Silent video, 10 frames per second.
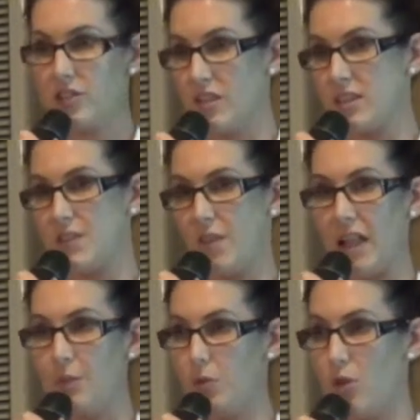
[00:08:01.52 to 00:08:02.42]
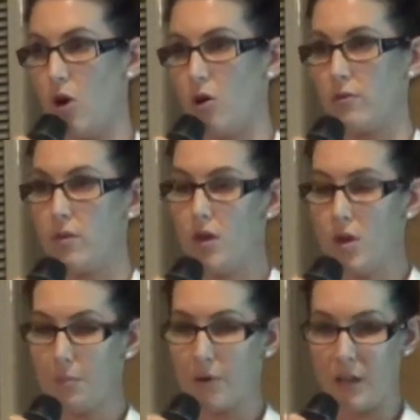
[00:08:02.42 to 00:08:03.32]
and it's available on
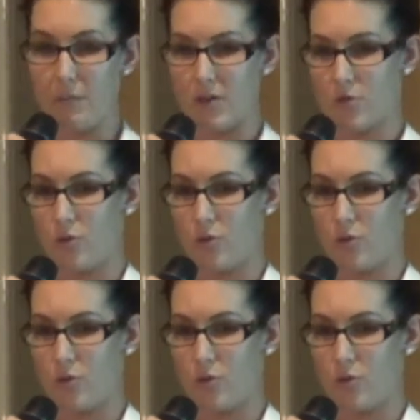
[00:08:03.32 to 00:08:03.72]
pretty much